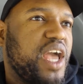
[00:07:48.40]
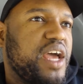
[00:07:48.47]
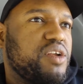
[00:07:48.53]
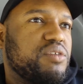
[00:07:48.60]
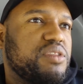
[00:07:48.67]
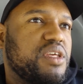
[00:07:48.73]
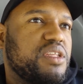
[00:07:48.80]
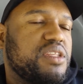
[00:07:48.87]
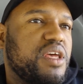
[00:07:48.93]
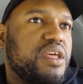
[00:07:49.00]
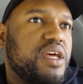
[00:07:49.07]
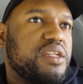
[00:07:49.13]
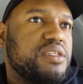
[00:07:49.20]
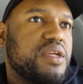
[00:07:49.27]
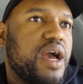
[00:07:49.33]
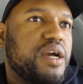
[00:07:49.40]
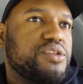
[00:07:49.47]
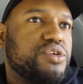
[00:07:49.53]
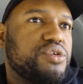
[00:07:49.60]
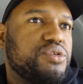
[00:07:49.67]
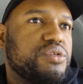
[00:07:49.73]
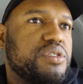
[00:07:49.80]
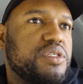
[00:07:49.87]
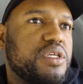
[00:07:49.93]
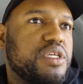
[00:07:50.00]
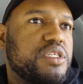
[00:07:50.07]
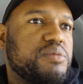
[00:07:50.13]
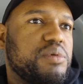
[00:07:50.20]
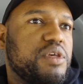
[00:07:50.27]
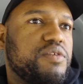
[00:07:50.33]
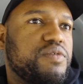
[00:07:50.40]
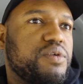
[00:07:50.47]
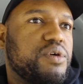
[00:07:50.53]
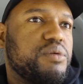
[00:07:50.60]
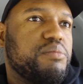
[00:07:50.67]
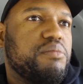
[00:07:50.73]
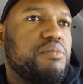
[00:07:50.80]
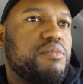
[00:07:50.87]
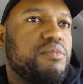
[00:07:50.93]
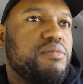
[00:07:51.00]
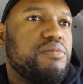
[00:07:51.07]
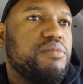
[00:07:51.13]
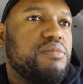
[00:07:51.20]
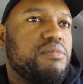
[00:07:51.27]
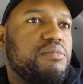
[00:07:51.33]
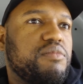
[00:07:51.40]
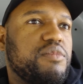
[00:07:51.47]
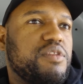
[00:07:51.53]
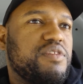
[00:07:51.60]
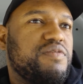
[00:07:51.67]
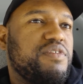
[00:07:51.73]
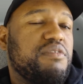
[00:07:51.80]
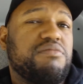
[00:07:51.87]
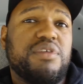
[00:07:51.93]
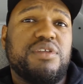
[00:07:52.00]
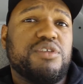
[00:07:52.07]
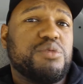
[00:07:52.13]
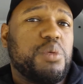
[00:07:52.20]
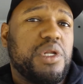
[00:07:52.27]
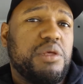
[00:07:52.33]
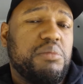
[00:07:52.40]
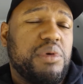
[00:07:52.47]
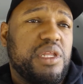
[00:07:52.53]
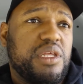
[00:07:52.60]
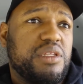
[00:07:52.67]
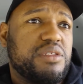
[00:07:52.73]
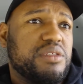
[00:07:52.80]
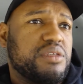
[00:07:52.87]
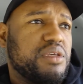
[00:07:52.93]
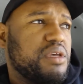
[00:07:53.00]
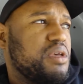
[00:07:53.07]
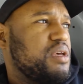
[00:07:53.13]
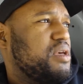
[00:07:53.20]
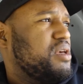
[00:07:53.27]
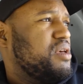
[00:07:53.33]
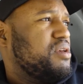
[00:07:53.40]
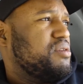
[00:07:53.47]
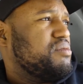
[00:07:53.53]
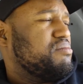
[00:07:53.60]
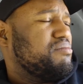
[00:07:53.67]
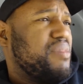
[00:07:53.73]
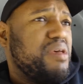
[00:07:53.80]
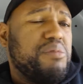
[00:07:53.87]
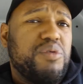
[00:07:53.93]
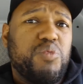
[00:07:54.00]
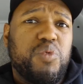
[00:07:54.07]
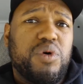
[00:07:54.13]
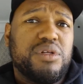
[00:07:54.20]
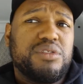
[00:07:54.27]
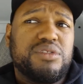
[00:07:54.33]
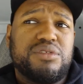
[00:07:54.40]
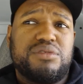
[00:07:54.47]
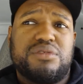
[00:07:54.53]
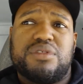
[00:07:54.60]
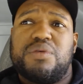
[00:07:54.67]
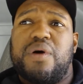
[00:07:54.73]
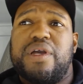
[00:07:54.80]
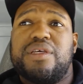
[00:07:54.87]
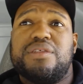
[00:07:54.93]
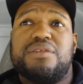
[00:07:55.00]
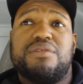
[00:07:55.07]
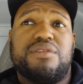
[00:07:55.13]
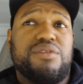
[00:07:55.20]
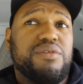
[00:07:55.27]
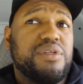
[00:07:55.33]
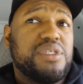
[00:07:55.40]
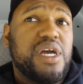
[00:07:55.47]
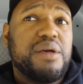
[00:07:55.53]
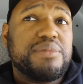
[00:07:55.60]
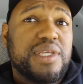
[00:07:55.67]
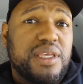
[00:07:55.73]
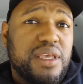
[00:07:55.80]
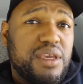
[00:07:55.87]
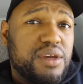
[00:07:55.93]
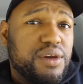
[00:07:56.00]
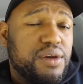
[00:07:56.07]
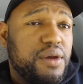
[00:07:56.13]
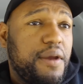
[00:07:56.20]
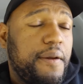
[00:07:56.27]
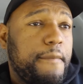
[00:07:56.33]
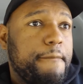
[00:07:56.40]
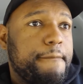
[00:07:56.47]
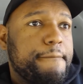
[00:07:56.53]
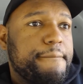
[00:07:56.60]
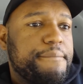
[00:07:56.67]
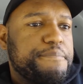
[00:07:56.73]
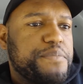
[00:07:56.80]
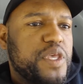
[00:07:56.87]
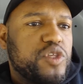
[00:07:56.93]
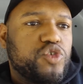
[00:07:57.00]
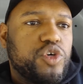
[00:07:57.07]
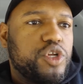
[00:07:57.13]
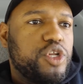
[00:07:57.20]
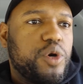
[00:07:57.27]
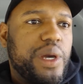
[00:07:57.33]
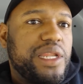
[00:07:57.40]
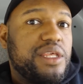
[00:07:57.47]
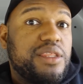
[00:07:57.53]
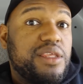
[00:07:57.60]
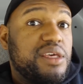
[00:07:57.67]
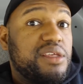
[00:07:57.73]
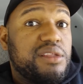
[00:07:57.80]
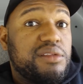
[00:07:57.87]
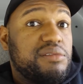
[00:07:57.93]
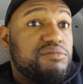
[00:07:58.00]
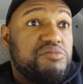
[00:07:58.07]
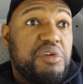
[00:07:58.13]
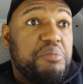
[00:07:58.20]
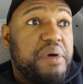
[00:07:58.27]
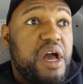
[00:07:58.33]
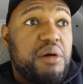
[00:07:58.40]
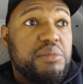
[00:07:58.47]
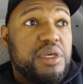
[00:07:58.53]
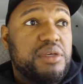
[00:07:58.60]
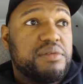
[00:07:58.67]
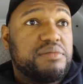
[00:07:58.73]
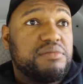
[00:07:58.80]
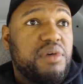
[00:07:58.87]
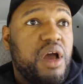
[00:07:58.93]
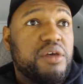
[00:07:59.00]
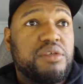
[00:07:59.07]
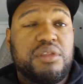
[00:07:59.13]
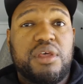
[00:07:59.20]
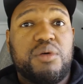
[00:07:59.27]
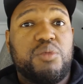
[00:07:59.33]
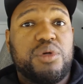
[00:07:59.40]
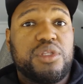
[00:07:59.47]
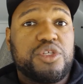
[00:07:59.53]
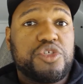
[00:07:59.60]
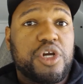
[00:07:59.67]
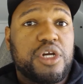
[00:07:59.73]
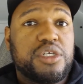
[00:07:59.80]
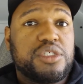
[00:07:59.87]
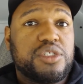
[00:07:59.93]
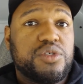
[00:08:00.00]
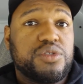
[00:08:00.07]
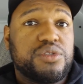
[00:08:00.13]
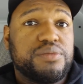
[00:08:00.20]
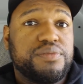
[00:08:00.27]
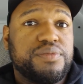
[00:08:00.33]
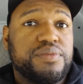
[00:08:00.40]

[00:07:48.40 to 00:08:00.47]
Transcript: don't think that a doctor who sees me for 15 to 20 minutes, maybe once, twice, three times a year, is going to know anything about me other than what the chart shows them.